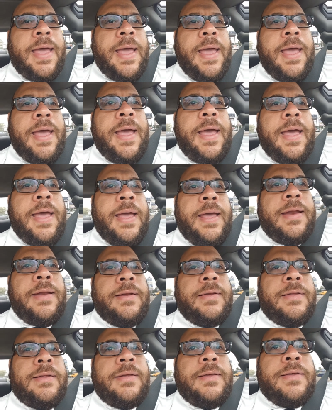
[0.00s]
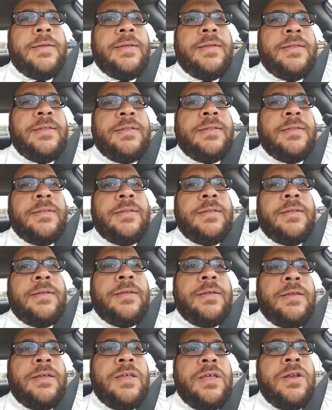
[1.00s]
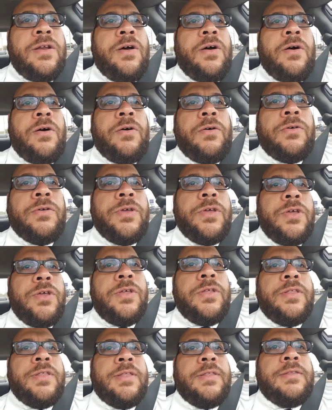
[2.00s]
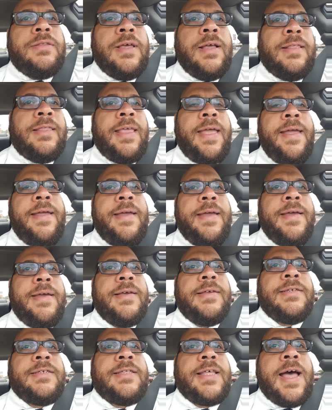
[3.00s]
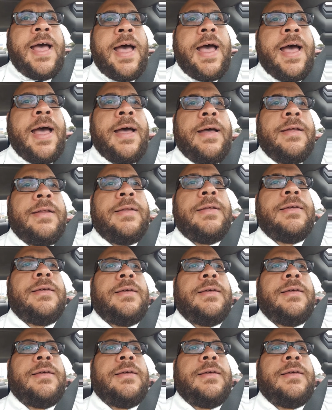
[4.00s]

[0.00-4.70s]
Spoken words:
And, you know, the thing is that,